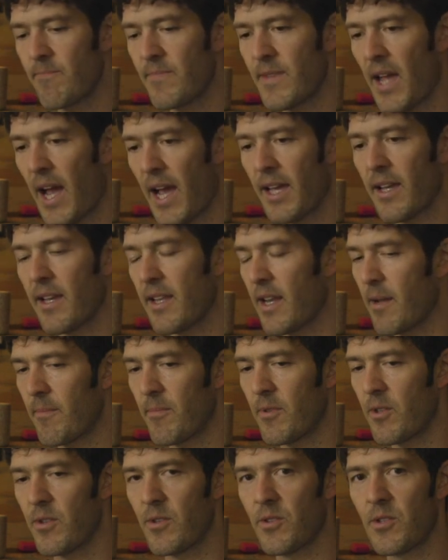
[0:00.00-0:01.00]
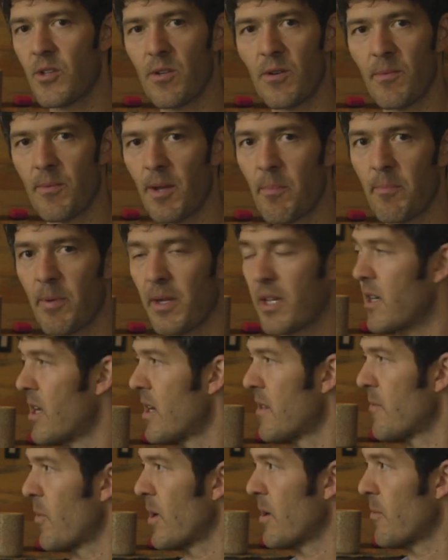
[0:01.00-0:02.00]
diet, and I'm not picking
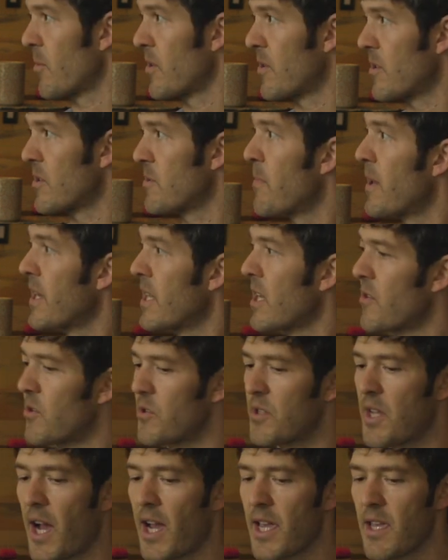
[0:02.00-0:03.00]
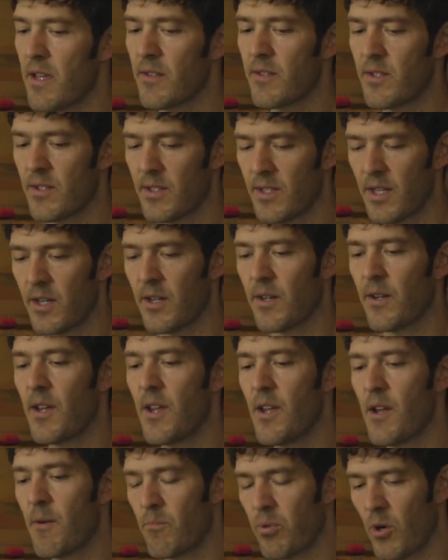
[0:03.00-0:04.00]
on Weight Watchers. There's many other diets that are
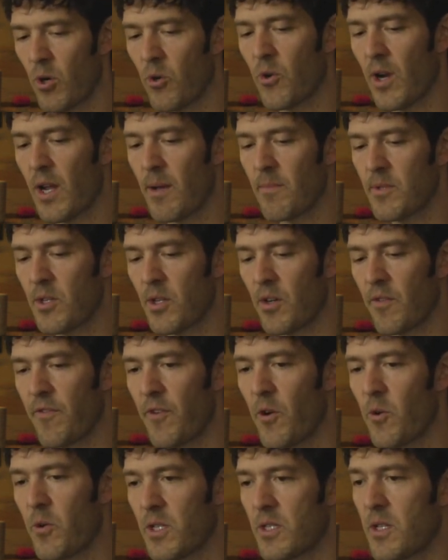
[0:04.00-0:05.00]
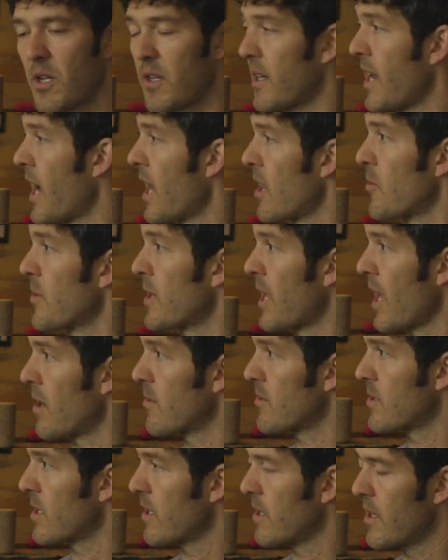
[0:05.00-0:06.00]
programs that are focused on calorie
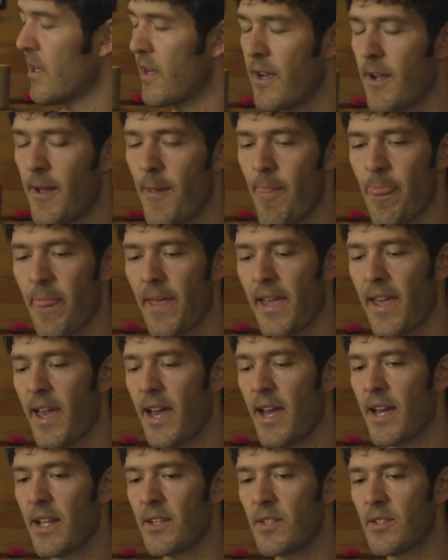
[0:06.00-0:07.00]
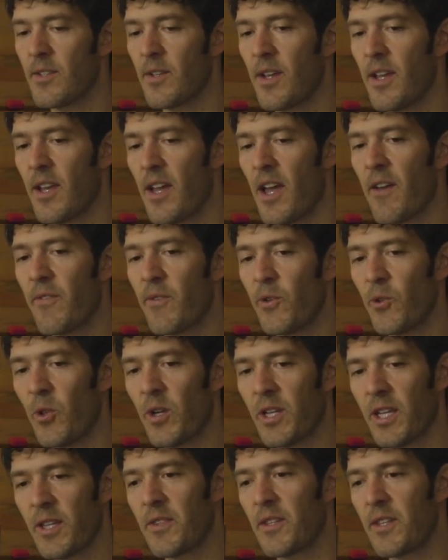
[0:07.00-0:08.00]
counting, and if you
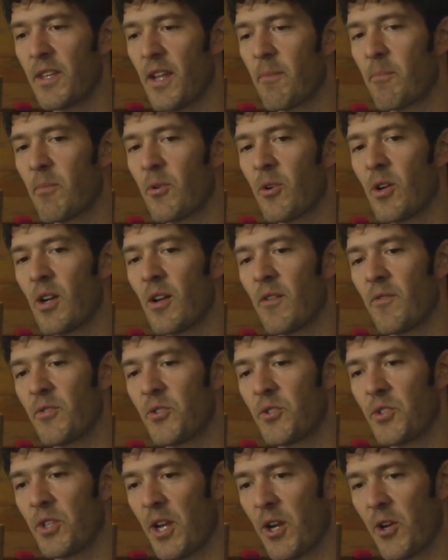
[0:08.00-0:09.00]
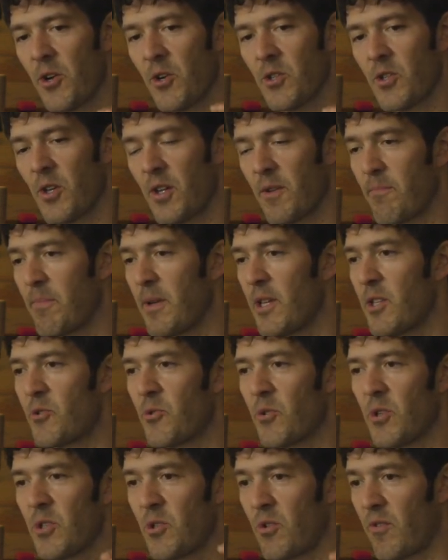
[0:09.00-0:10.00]
look at the number of shares on
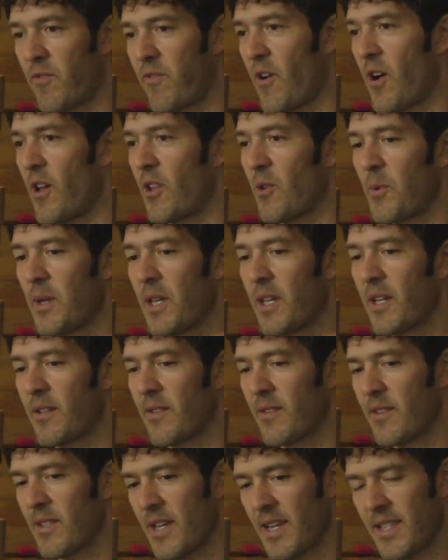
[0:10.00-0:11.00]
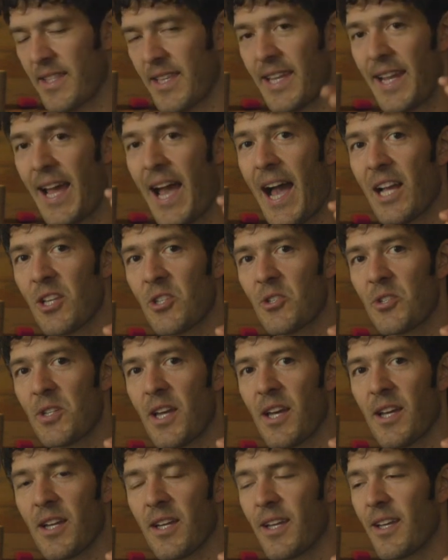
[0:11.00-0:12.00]
Pinterest or following that
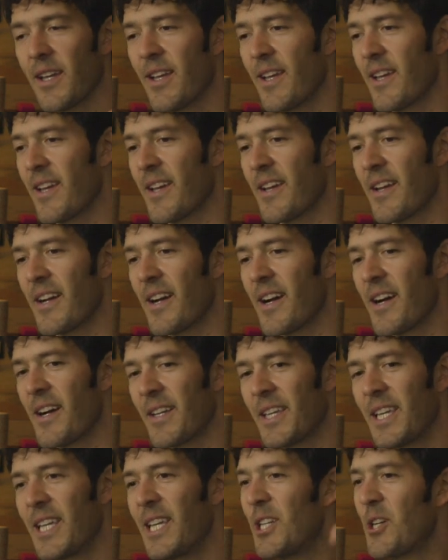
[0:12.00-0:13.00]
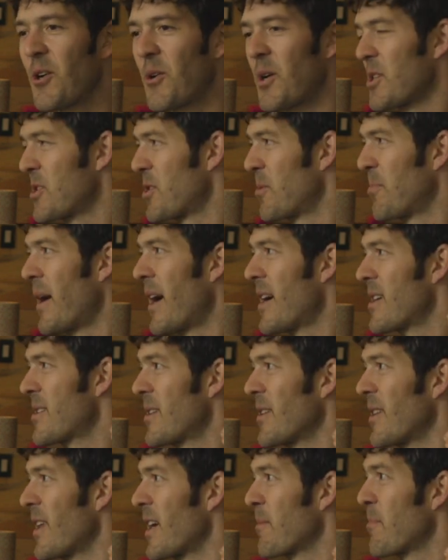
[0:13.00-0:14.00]
hashtag, keto has
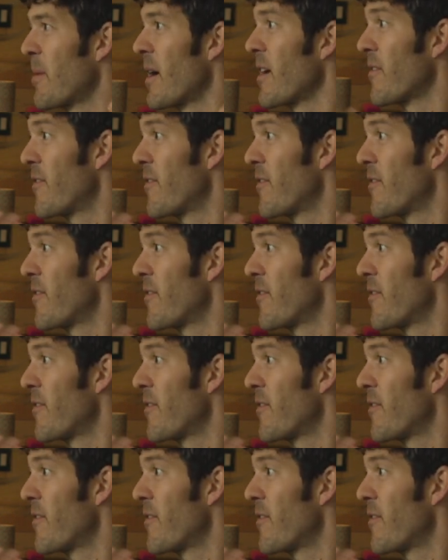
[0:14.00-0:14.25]
surpassed it like by